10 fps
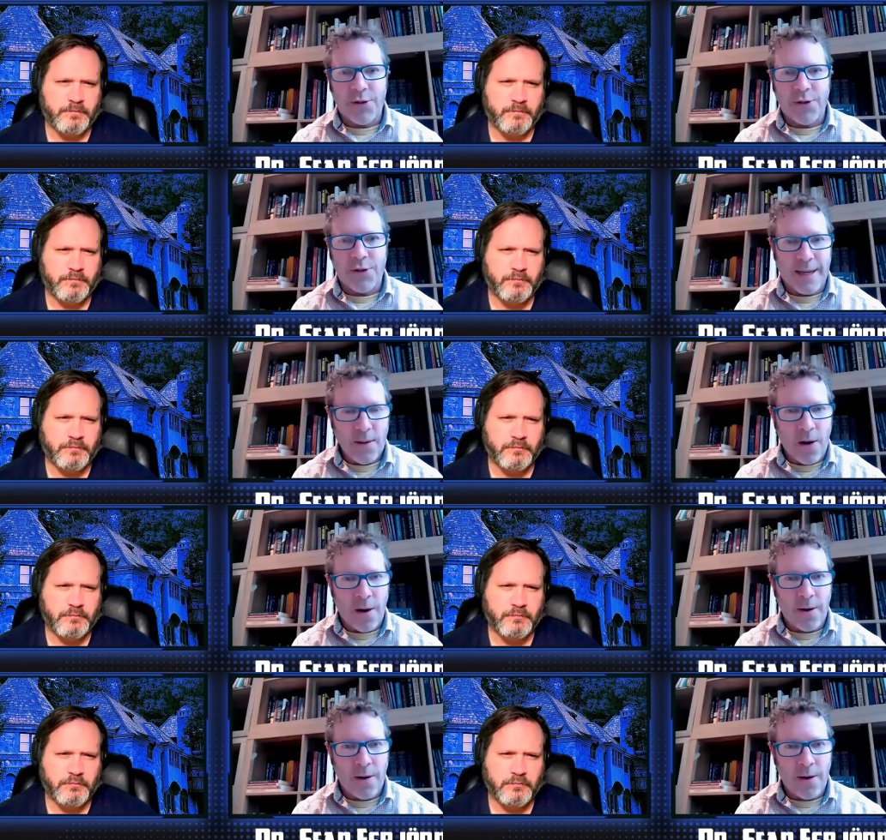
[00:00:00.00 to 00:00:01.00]
Speaker 1: the
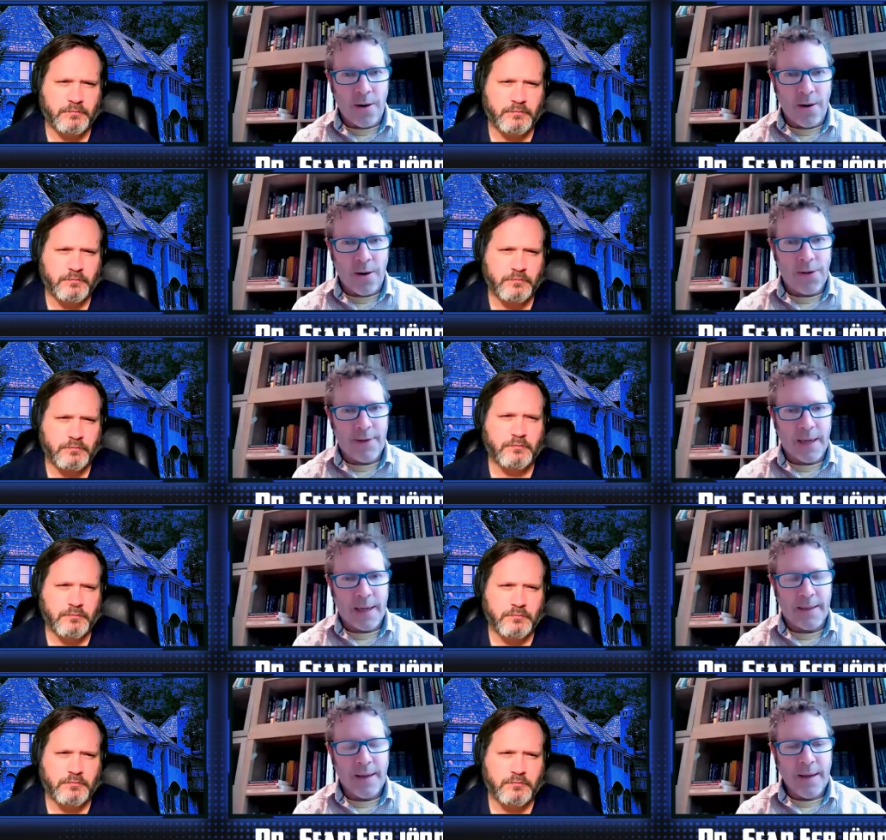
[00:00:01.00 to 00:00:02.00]
jinn are, are thought
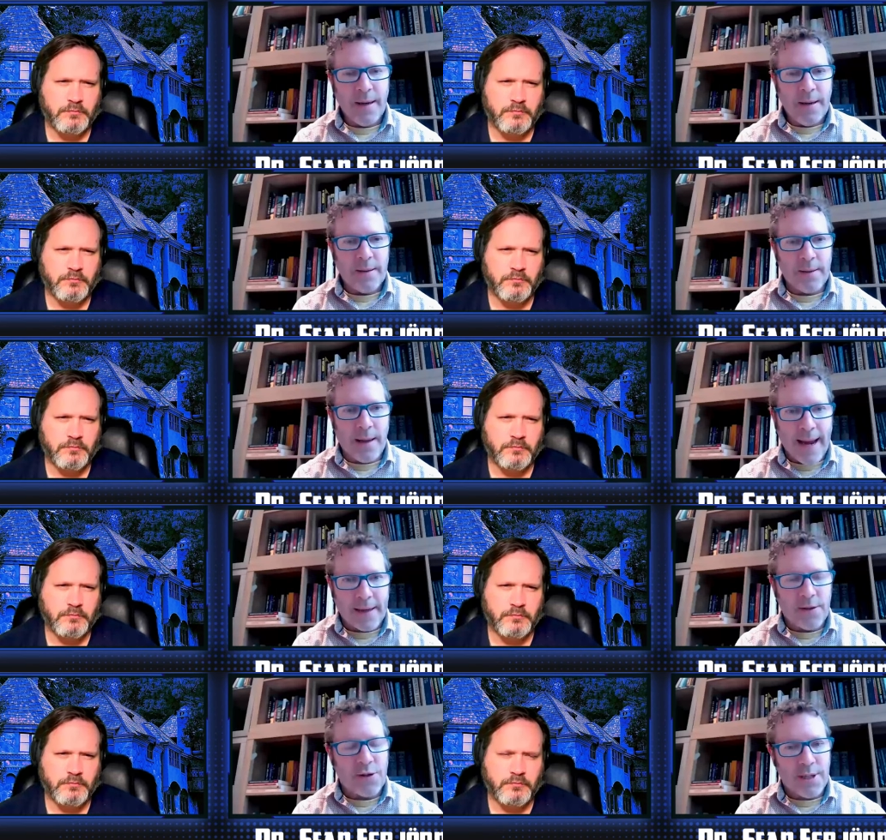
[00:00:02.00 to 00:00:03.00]
of as being
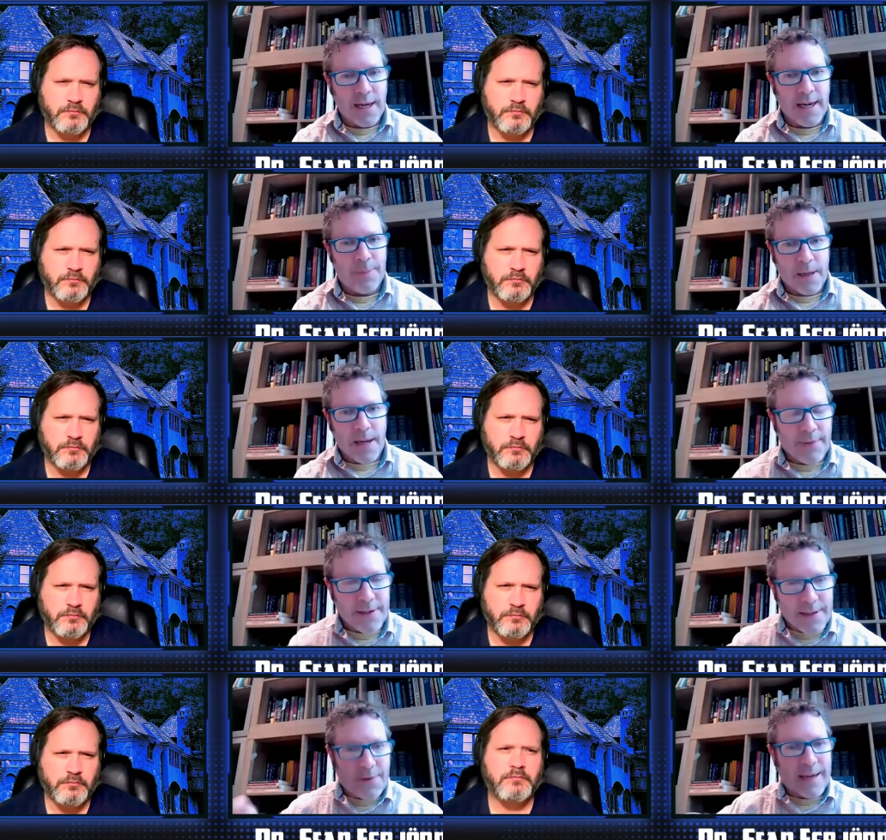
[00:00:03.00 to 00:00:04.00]
like the
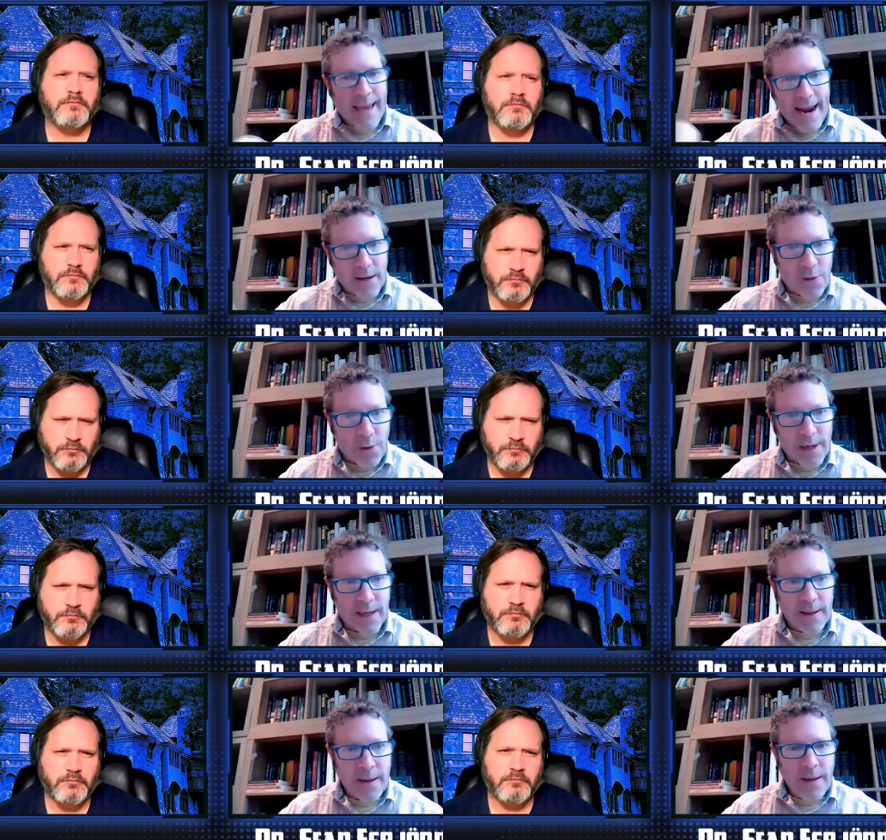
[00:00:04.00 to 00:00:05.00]
Sidhe, but kind of a different
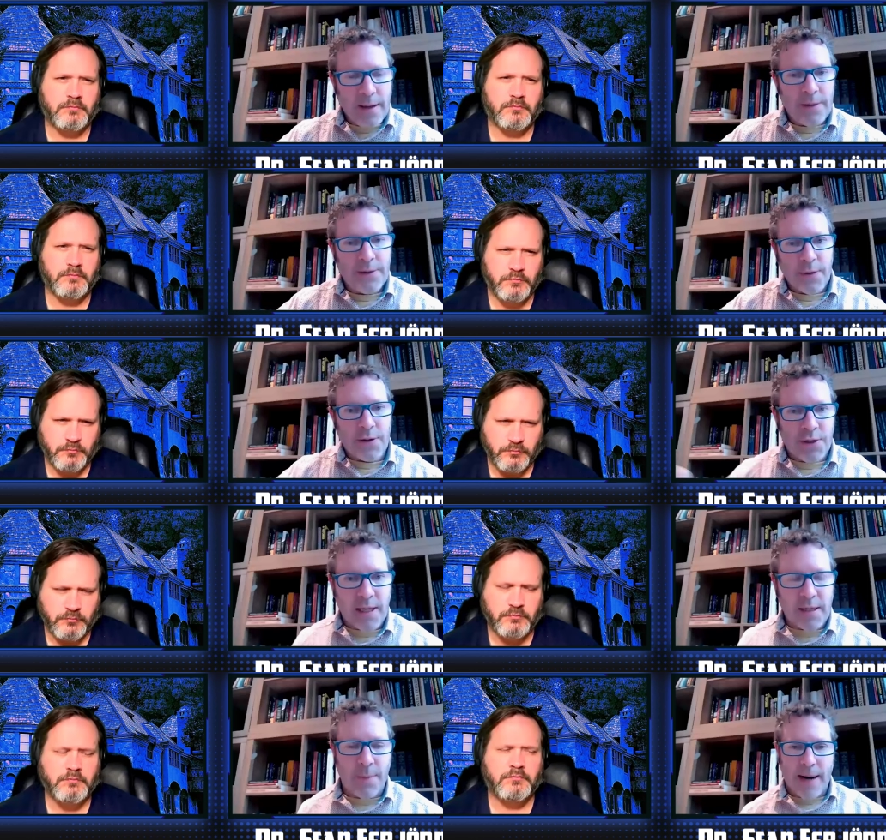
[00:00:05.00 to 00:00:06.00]
category. And so the
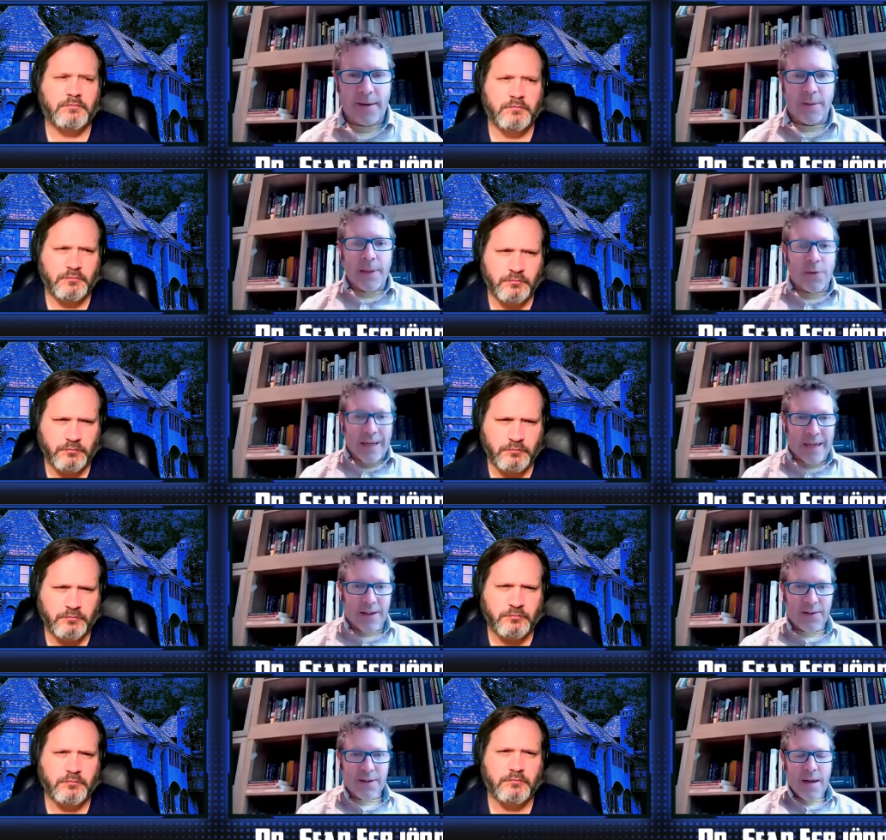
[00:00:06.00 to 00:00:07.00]
jinn come out of the Middle
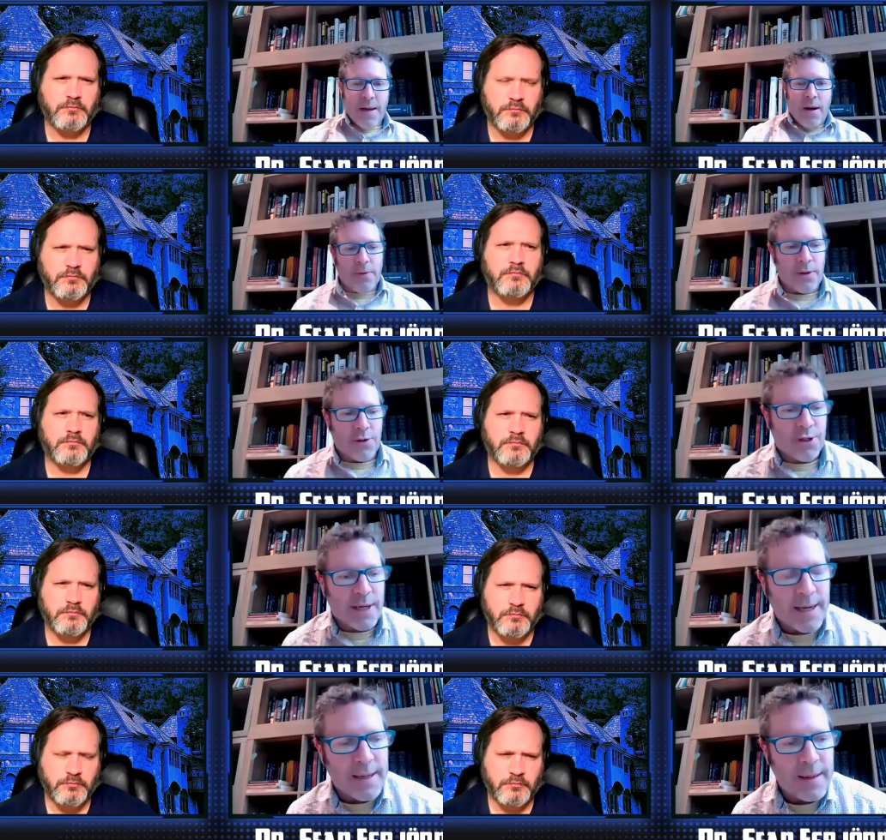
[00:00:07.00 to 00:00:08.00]
East. The
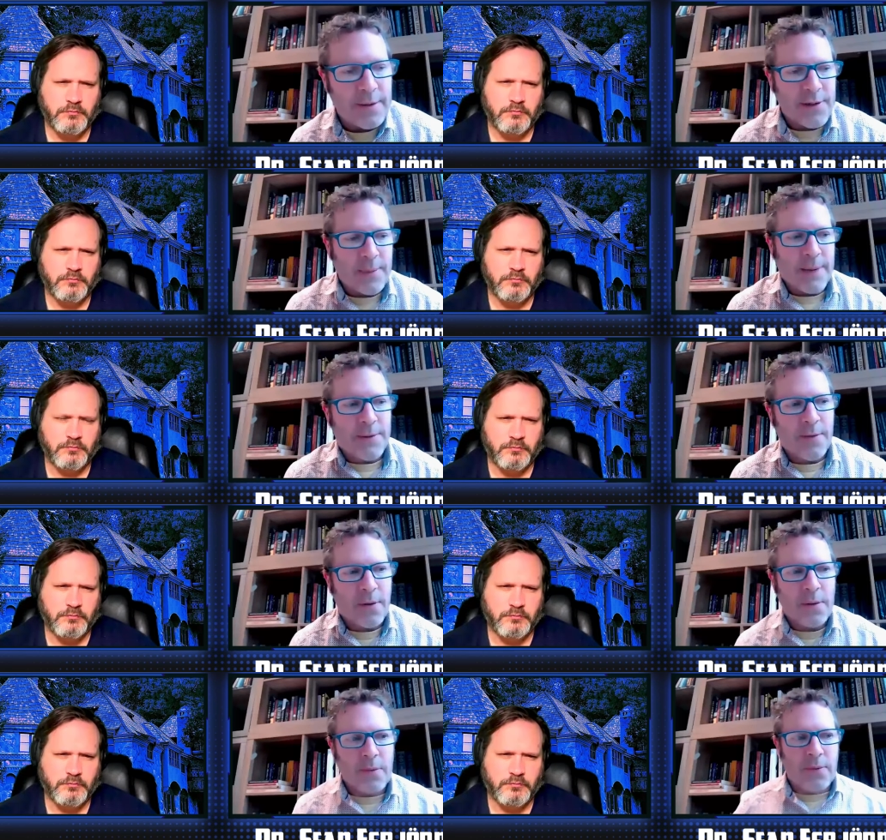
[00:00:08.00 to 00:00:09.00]
jinn sometimes are
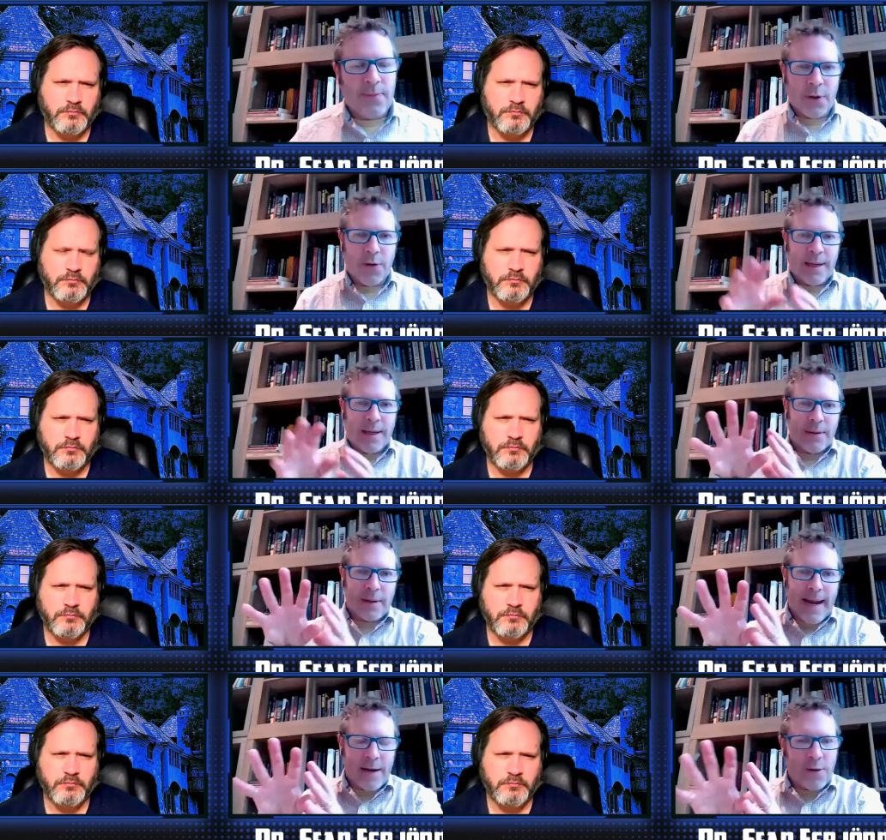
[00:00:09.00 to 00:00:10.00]
viewed in the
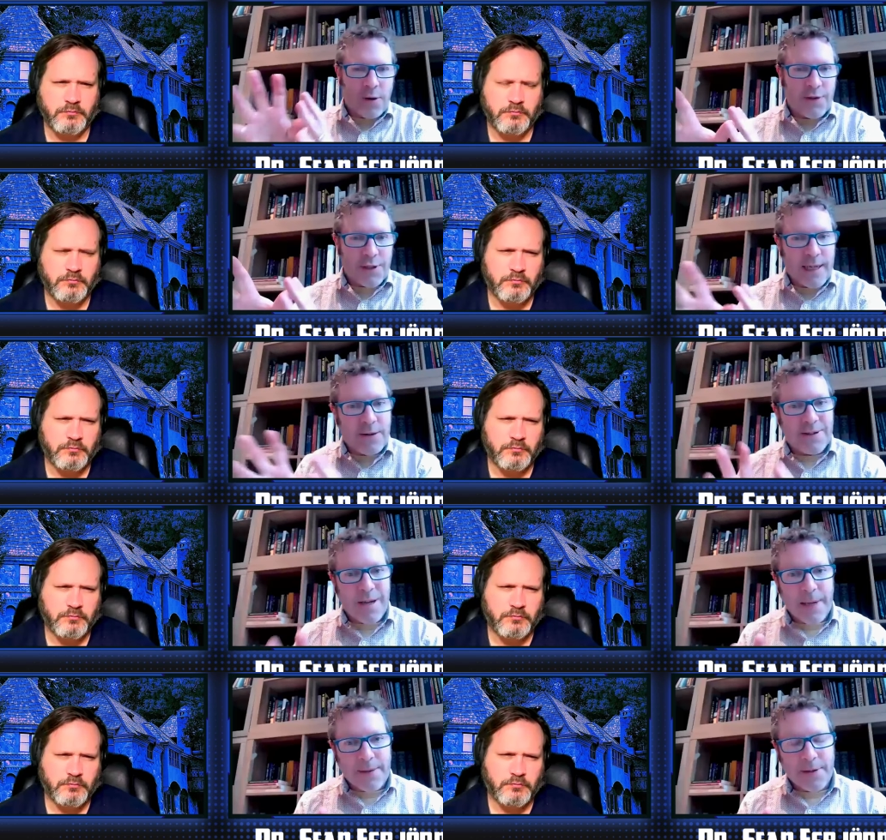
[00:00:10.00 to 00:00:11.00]
category of Sidhe, or
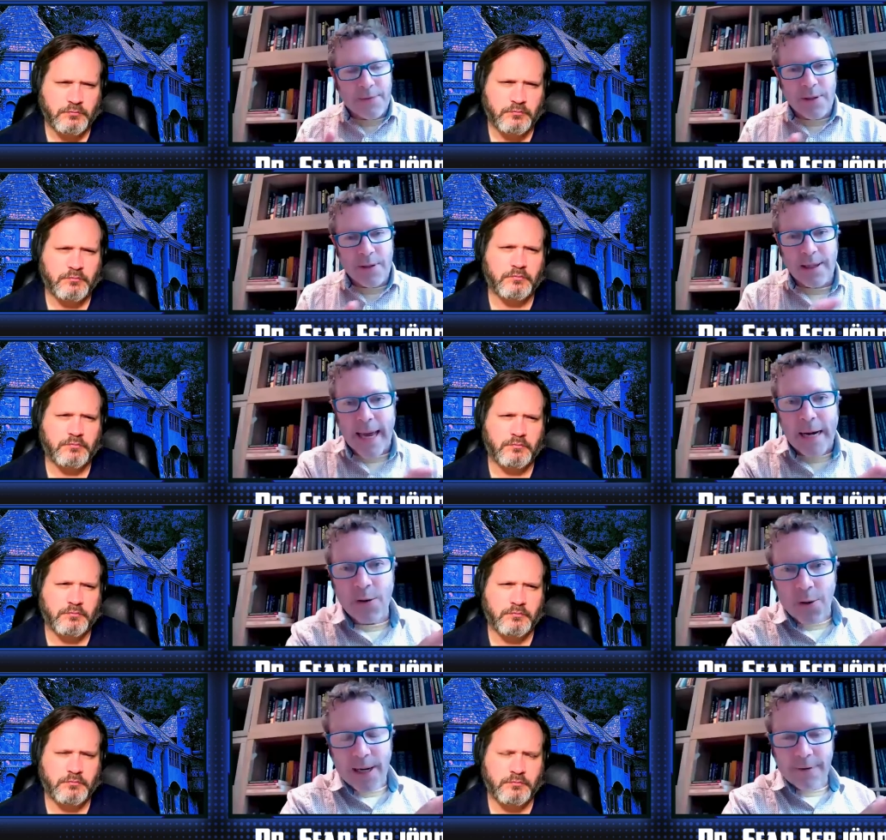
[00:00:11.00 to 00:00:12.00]
sometimes are viewed in the
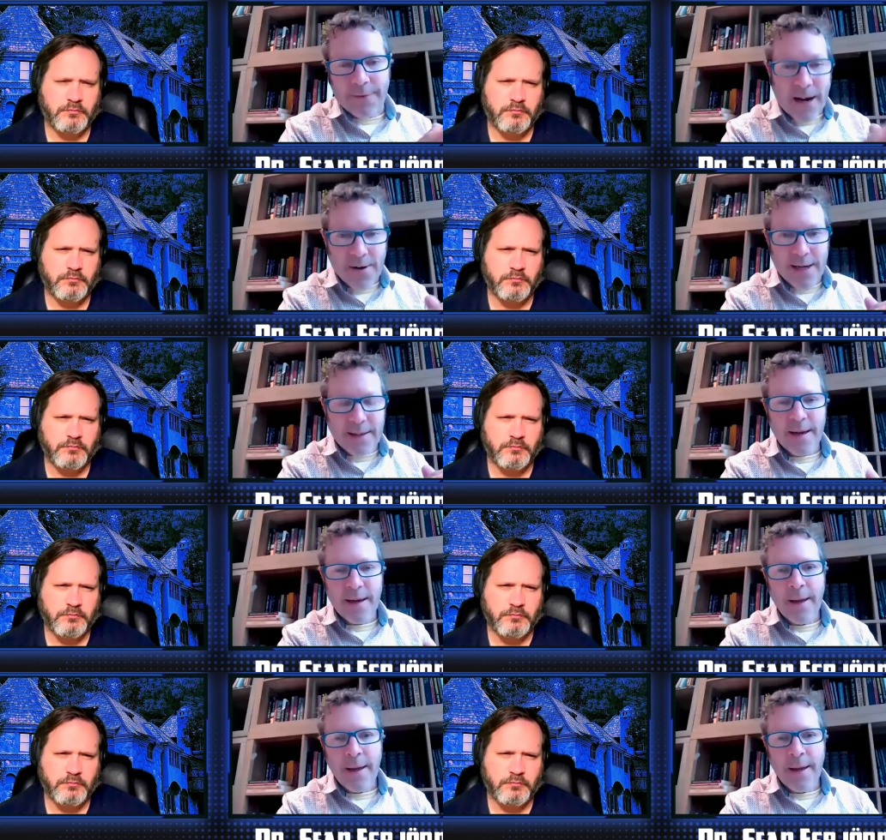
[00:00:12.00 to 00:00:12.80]
category of fairies.